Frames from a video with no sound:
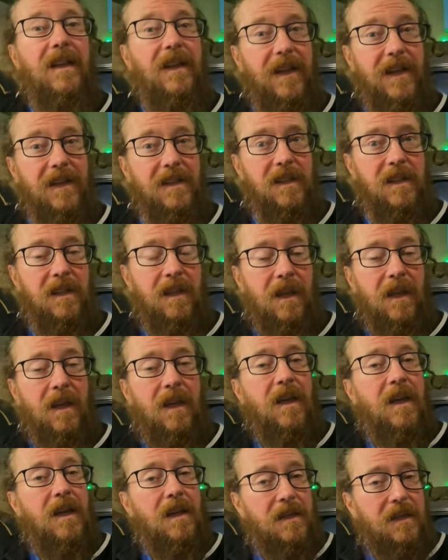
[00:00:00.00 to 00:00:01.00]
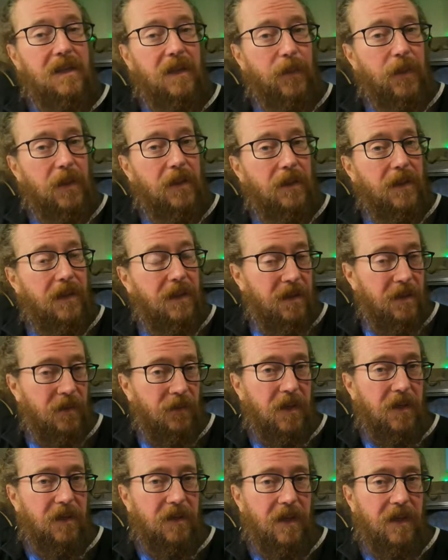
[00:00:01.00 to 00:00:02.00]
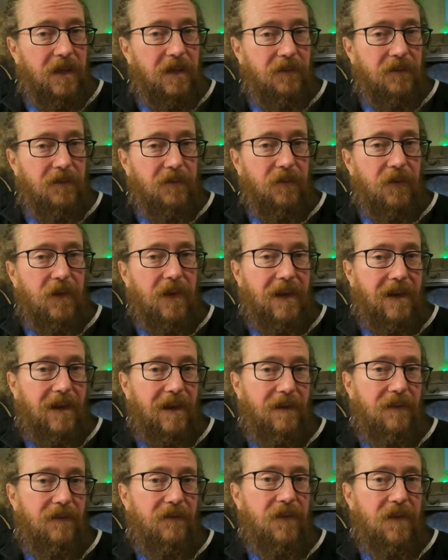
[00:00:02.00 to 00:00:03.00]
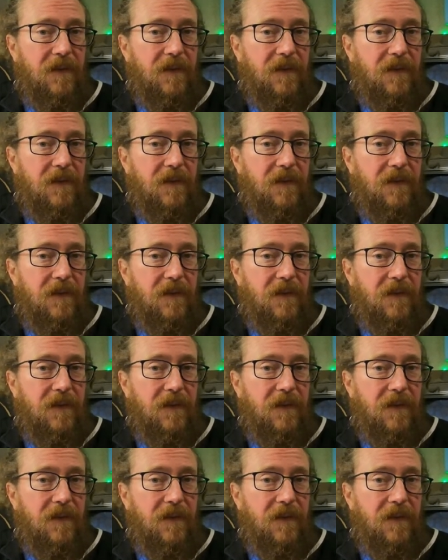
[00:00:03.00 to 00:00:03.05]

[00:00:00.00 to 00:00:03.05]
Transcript: Yes. Typically, Noelle and I would have